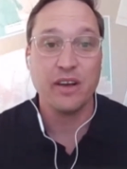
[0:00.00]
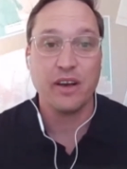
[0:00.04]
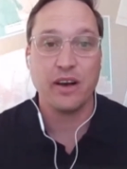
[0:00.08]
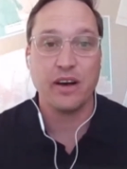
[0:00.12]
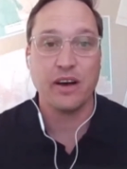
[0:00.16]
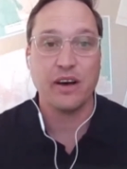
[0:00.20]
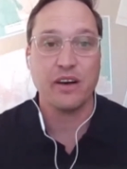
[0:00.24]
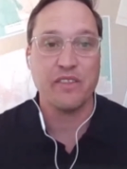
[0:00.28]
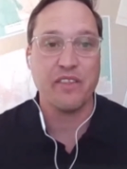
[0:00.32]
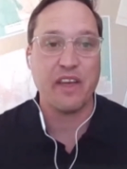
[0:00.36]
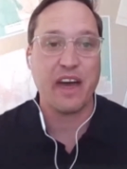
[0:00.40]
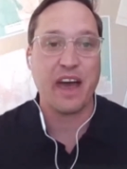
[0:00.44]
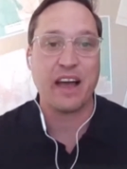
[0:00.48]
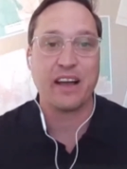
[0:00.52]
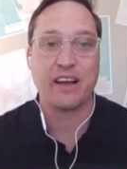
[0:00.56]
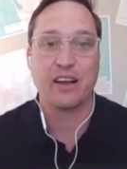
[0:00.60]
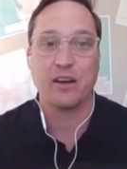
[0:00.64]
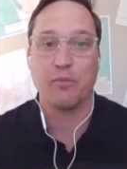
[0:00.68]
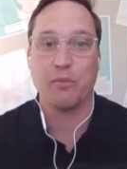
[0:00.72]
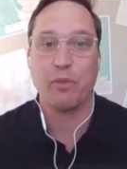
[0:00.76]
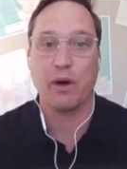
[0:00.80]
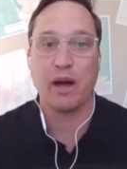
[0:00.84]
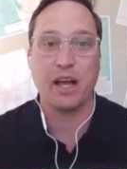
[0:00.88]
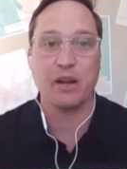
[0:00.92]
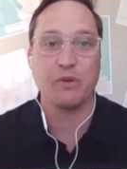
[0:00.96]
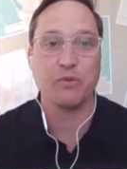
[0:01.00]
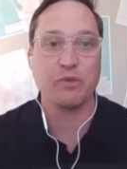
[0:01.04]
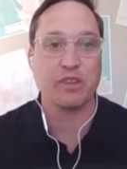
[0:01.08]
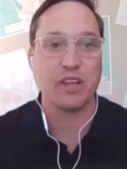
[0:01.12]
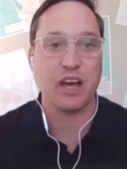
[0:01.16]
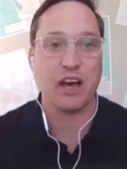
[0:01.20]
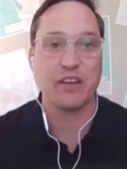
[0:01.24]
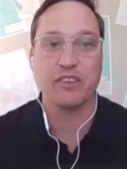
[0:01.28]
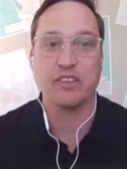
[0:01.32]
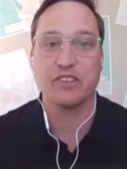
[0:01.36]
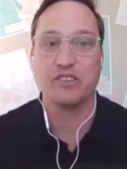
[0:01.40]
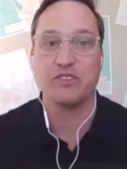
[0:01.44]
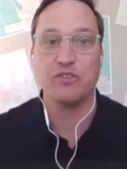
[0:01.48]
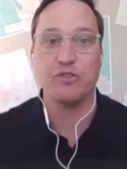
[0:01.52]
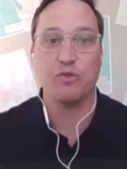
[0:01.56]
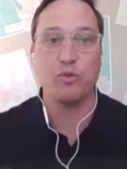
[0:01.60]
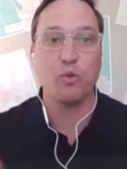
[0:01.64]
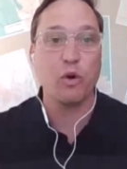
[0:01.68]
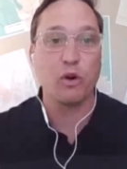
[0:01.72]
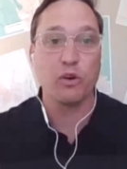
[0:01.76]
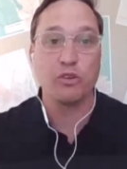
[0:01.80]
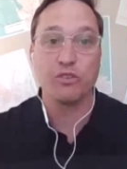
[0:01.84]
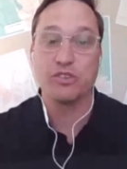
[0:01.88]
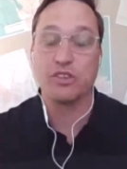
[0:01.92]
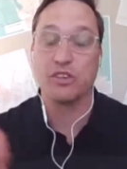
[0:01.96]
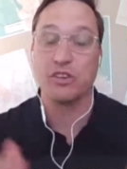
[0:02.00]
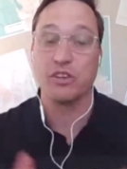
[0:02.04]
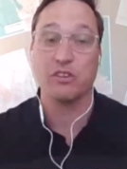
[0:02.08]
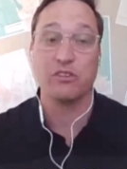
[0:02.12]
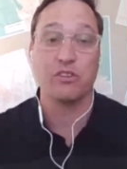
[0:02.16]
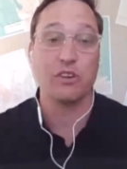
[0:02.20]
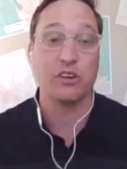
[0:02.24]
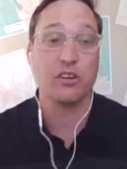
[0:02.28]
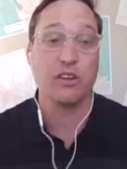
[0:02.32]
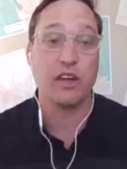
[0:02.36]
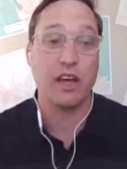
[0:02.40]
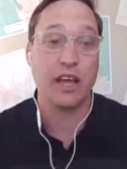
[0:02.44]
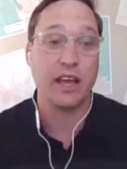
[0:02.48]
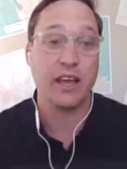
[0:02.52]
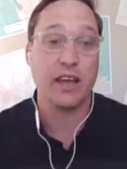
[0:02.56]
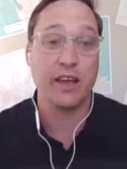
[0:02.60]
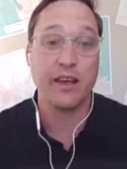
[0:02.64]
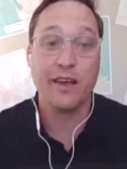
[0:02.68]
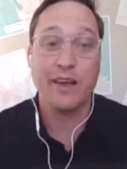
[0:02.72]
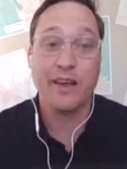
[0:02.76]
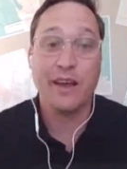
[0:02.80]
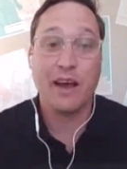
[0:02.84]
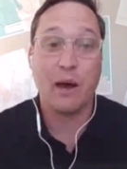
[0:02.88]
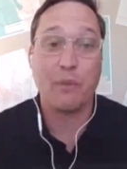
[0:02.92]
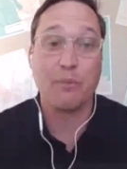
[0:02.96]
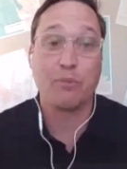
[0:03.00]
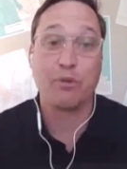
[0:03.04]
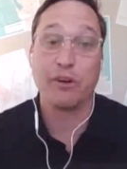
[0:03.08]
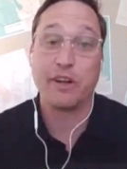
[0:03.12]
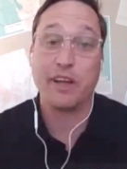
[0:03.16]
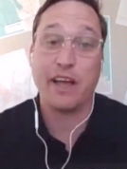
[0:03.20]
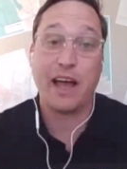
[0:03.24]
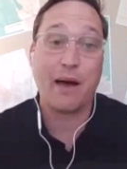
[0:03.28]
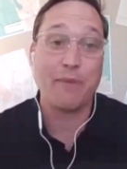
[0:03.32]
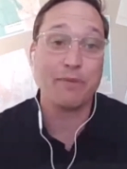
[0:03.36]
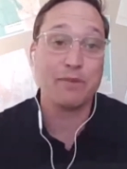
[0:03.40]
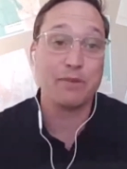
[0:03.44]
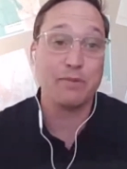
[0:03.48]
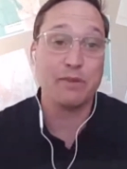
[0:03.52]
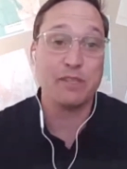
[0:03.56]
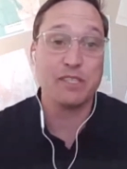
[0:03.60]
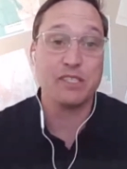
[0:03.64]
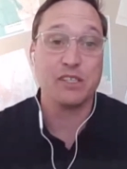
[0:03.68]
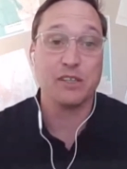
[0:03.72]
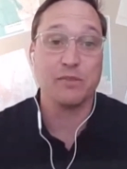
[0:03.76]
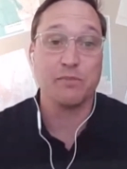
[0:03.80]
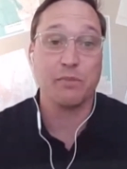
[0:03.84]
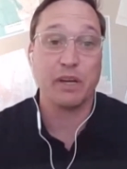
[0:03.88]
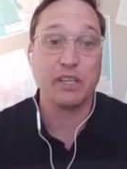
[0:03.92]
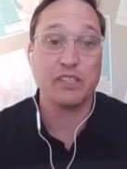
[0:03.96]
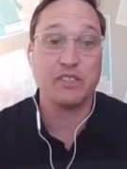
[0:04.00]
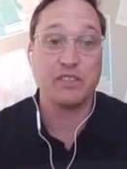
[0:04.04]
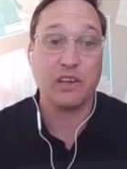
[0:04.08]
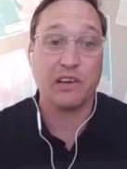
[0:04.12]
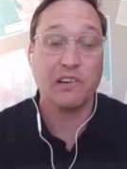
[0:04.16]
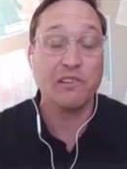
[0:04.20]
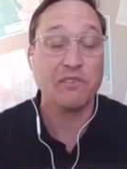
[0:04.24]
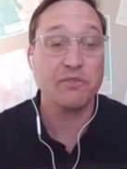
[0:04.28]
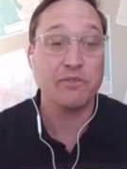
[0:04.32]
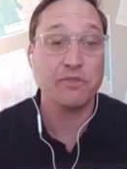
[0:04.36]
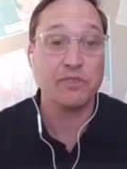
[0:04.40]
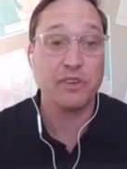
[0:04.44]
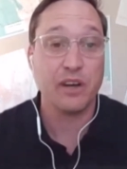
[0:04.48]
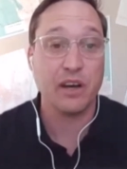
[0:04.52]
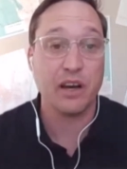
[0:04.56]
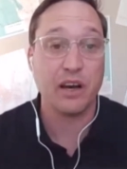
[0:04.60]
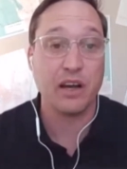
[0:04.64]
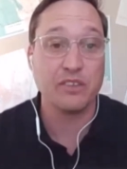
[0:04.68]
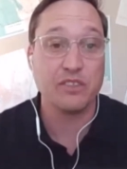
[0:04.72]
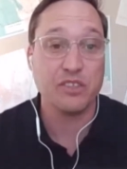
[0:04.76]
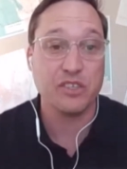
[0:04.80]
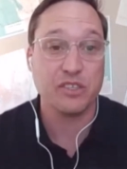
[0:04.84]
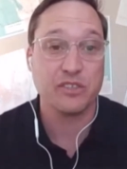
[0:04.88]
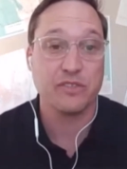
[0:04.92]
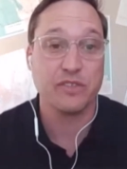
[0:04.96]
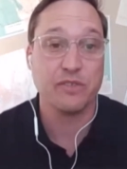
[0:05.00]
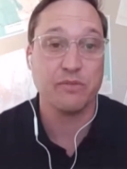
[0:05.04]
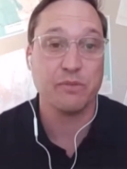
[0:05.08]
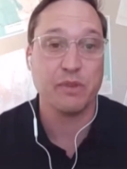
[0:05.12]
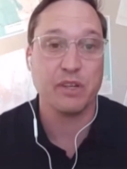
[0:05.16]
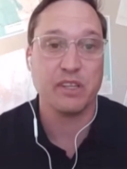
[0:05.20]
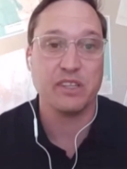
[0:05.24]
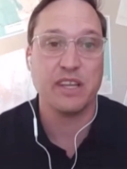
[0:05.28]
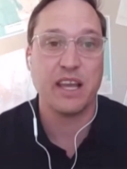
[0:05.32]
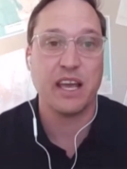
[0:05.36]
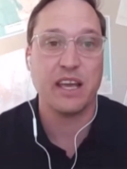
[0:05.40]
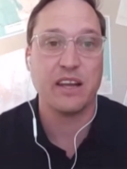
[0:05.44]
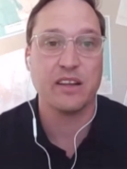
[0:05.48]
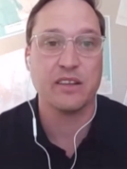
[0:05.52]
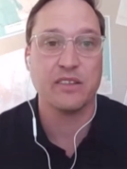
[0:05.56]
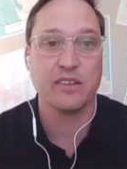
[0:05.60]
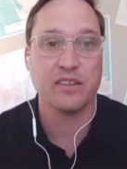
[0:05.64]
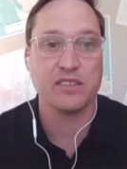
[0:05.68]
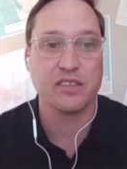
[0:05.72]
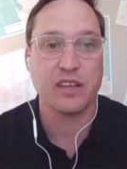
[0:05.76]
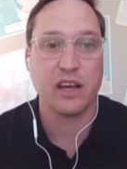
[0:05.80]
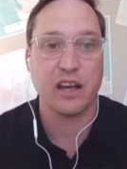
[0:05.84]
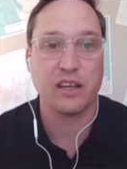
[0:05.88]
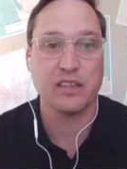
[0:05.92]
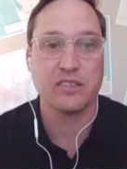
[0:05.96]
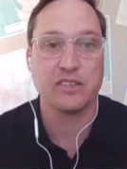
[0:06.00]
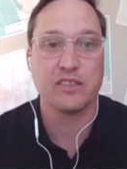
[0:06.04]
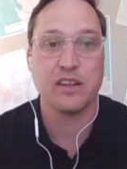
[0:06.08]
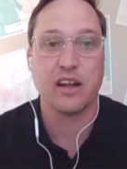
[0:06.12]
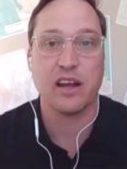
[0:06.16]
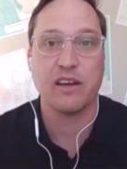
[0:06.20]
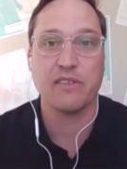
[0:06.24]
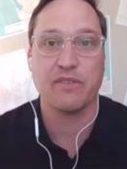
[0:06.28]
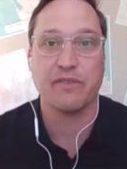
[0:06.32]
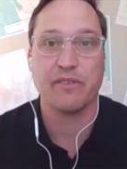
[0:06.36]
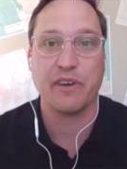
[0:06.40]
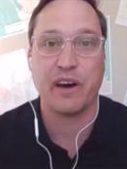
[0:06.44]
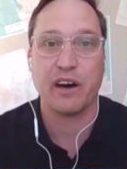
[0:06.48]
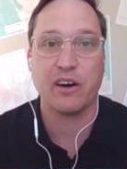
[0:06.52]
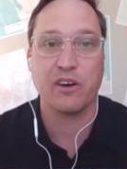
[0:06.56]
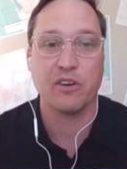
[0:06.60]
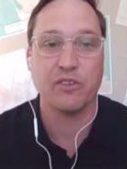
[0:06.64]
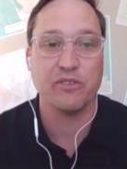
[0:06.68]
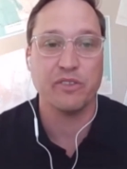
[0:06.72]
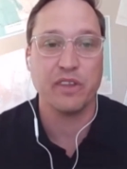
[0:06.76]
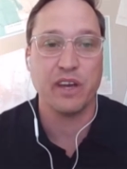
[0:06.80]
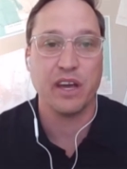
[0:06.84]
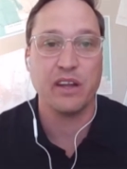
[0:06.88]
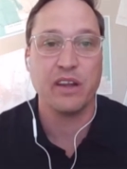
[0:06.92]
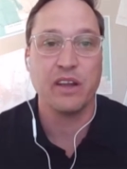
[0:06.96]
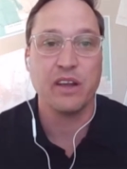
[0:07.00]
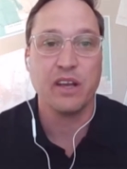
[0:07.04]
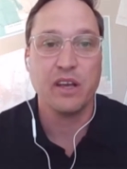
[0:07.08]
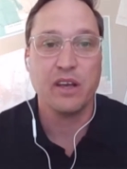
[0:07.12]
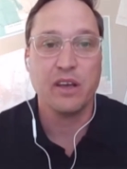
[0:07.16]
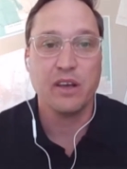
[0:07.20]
uh, that combined with how this new world is going to look like i'm pretty optimistic myself uh, just in the data and the science that i've followed that